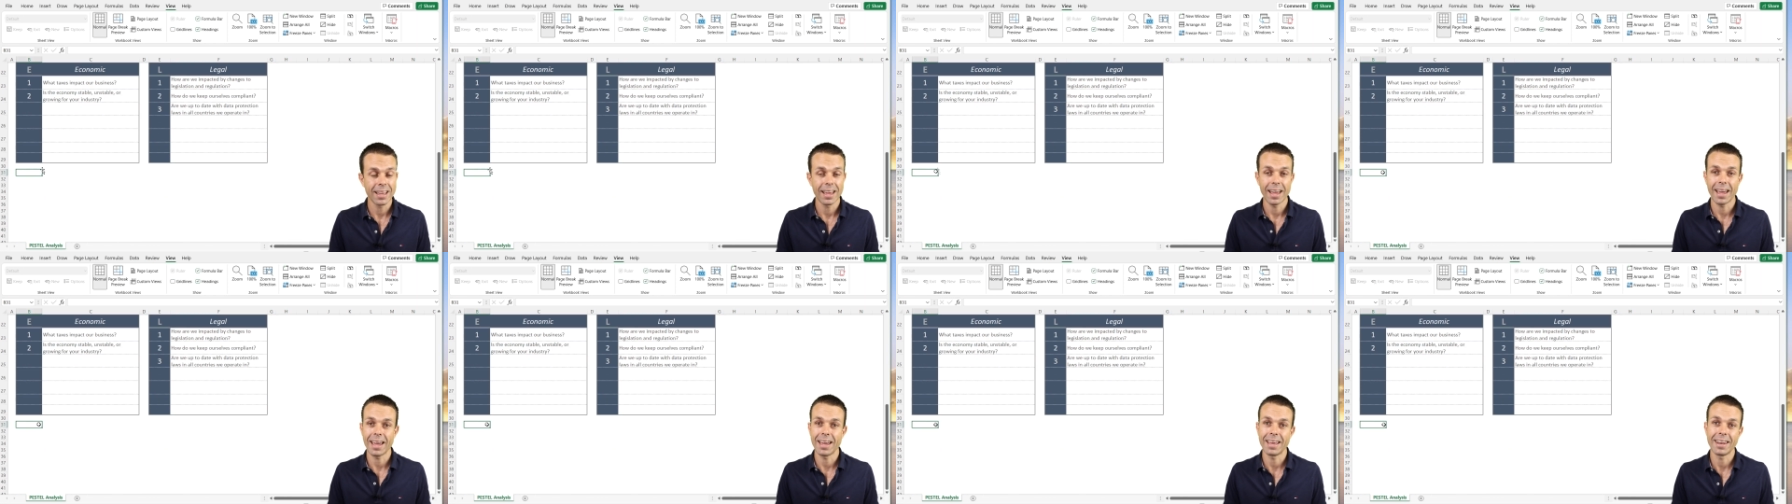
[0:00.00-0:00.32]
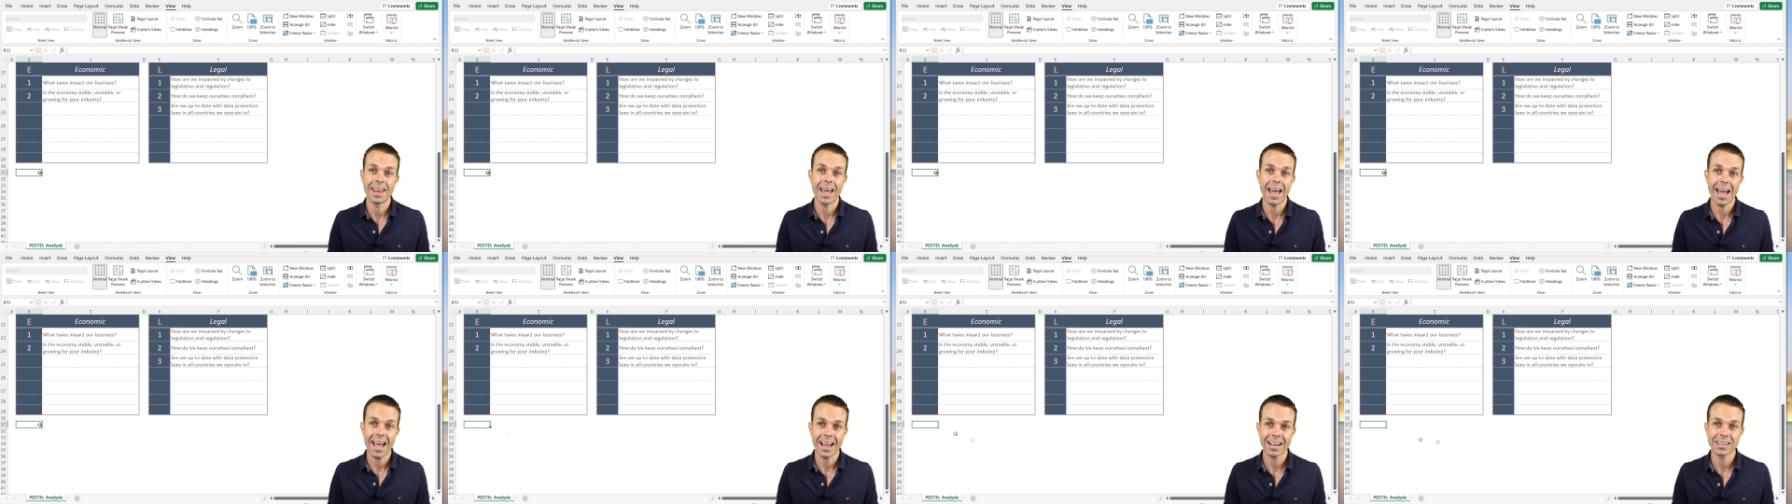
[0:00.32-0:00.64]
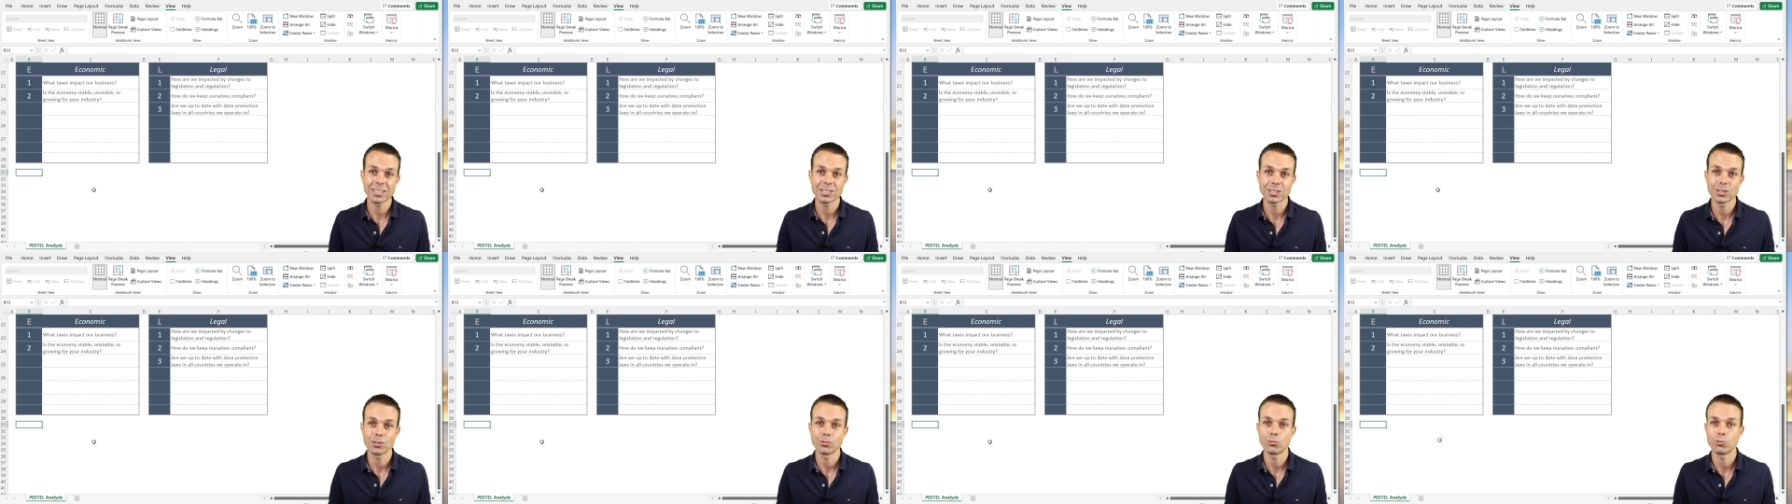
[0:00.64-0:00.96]
an
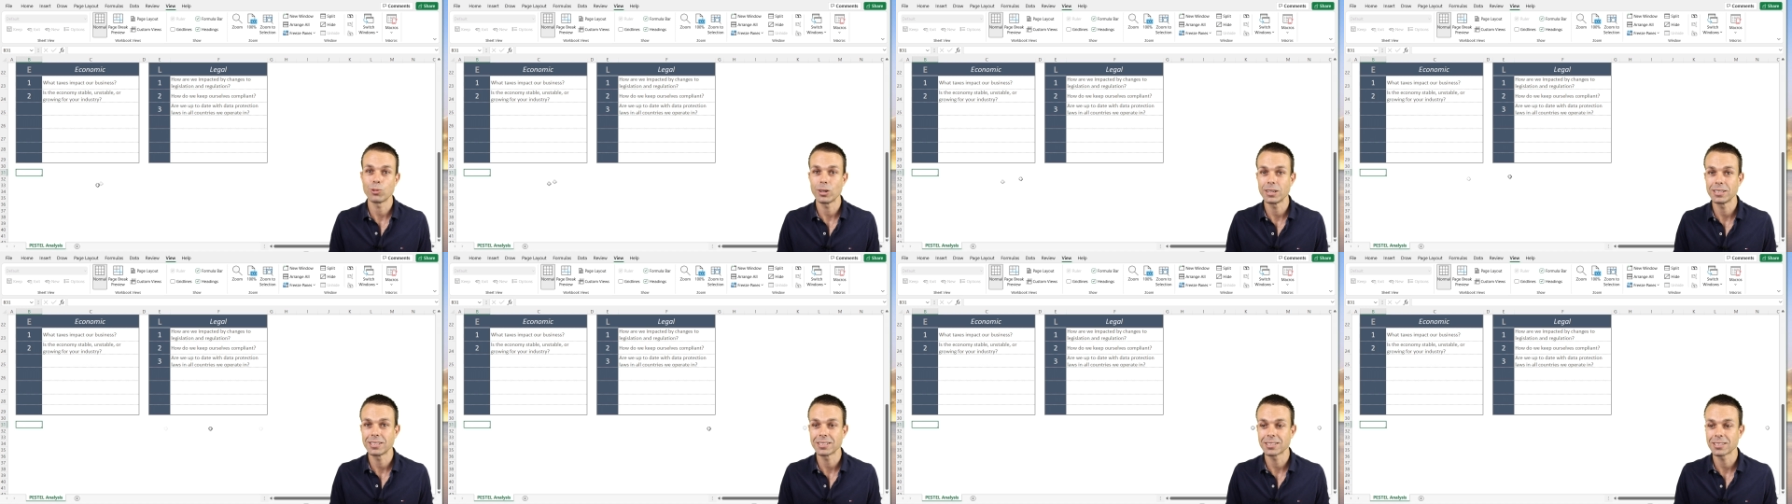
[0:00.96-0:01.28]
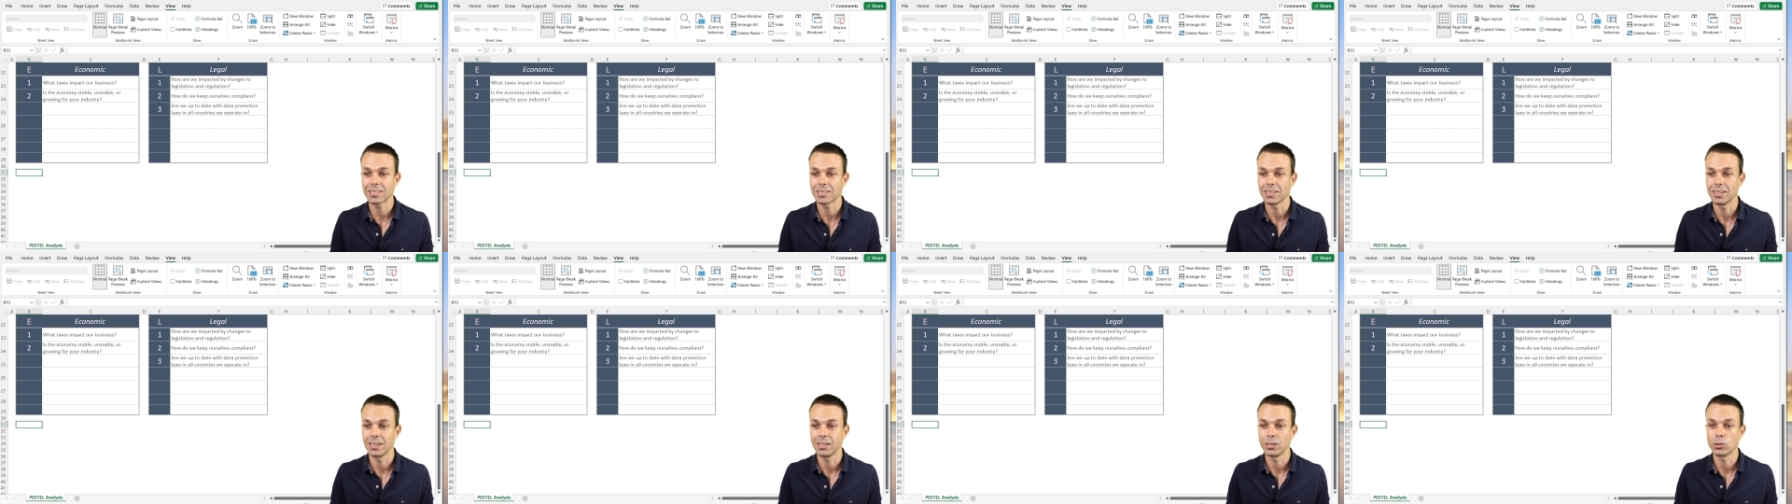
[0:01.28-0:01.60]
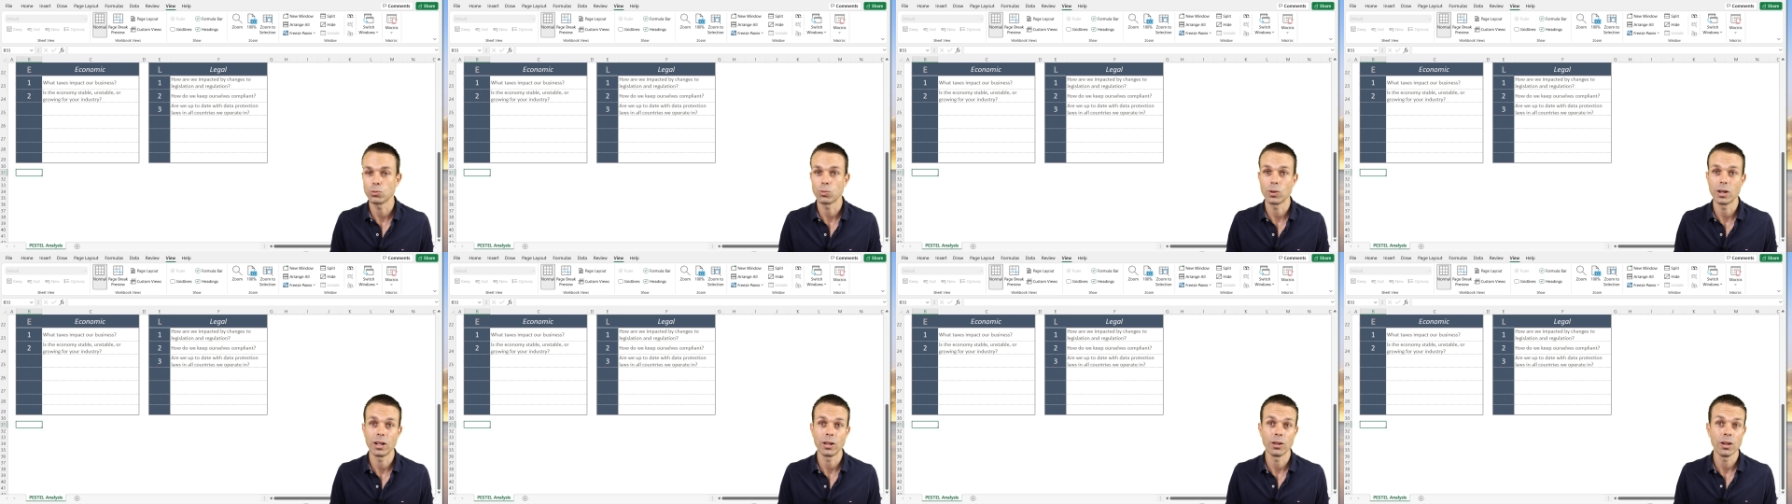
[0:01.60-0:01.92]
action register as
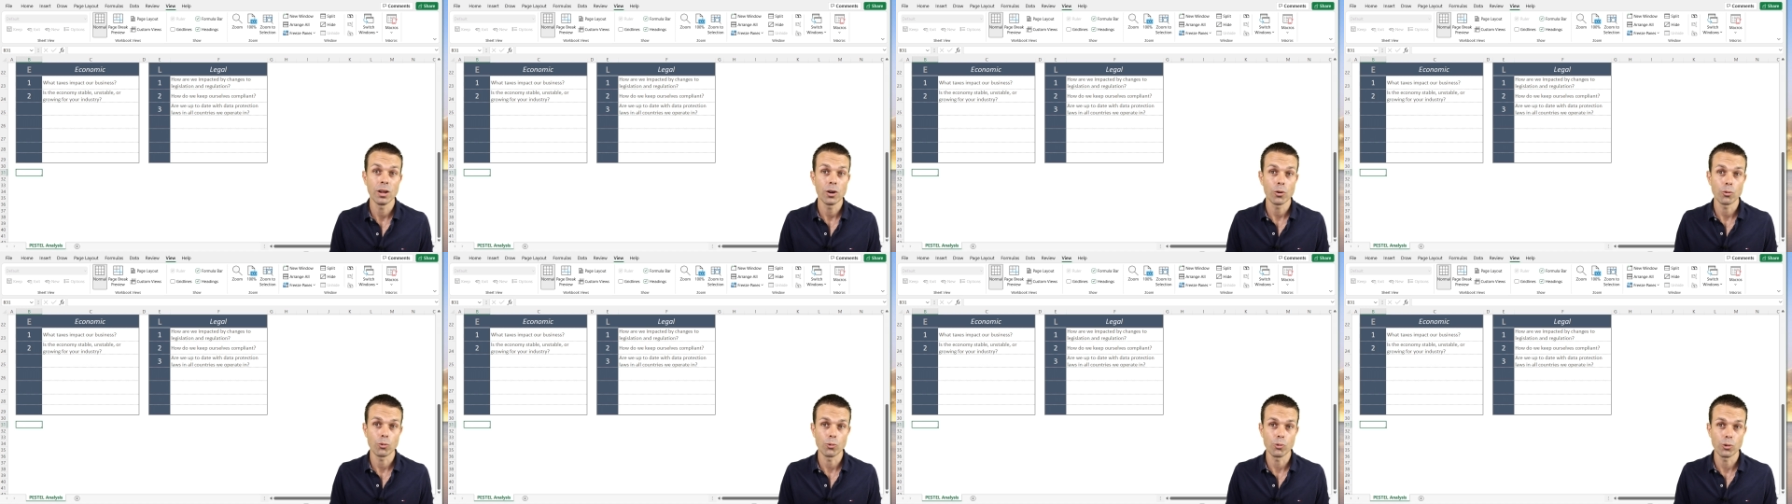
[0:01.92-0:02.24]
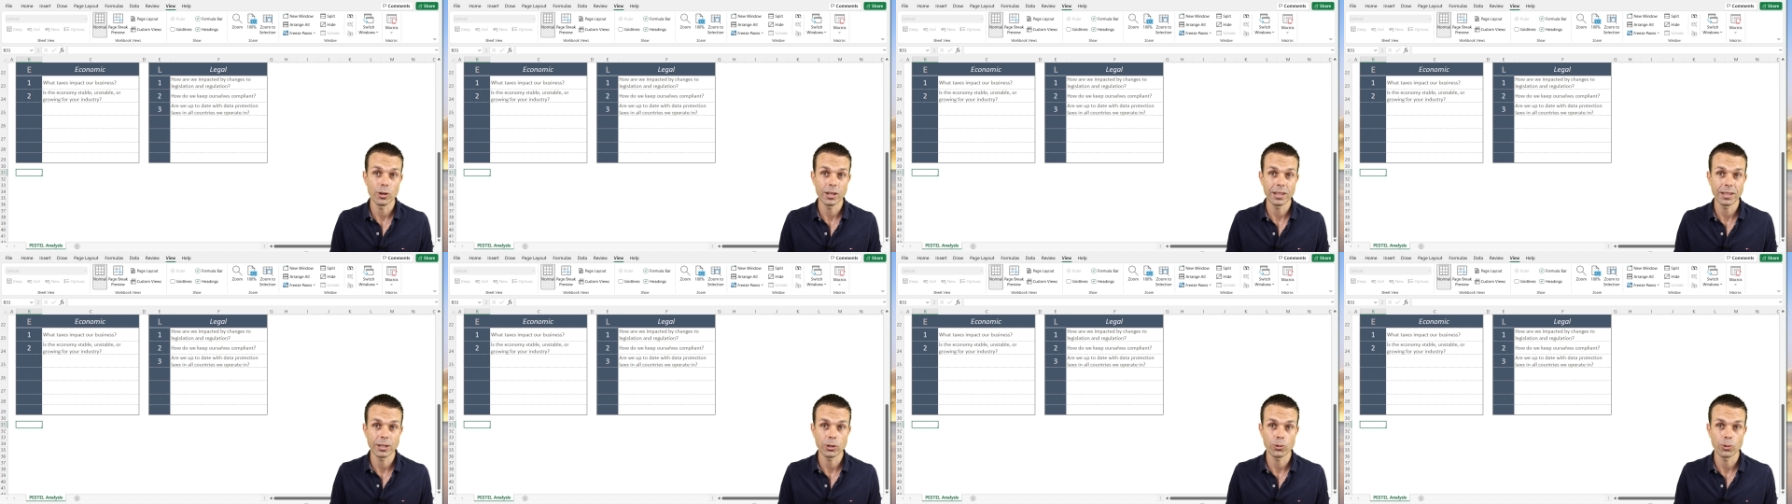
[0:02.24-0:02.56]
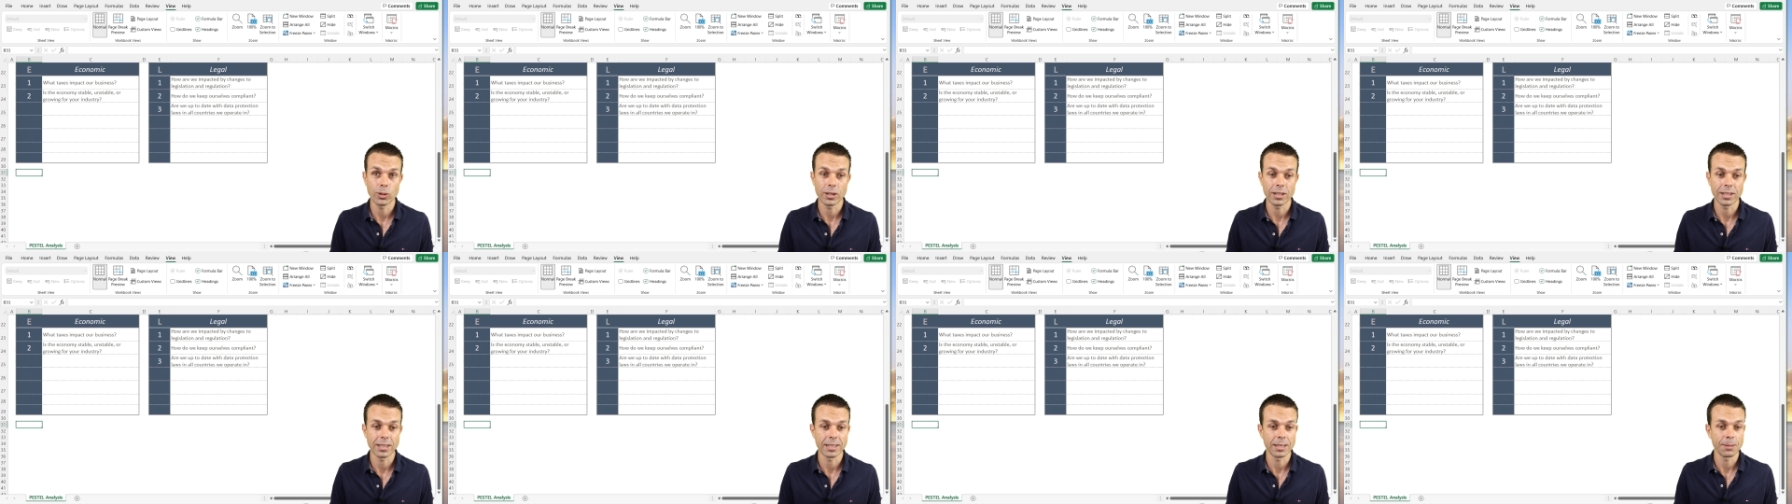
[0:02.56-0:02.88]
well really
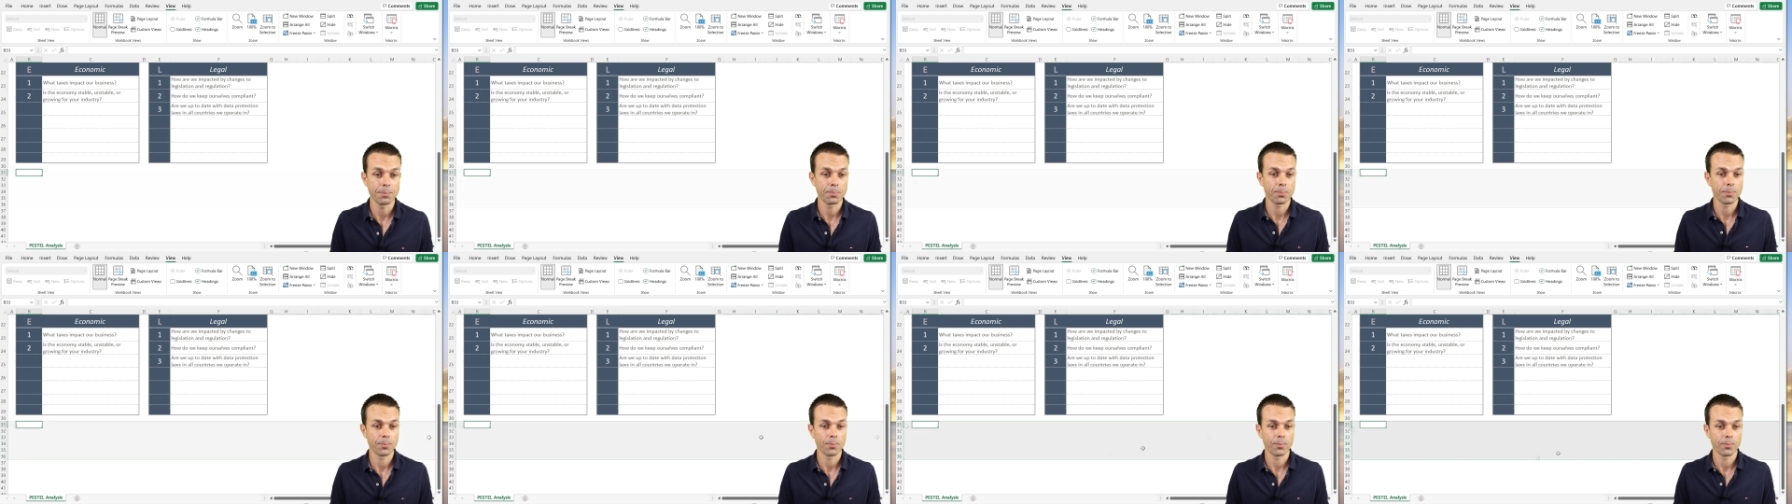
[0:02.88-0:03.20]
quickly.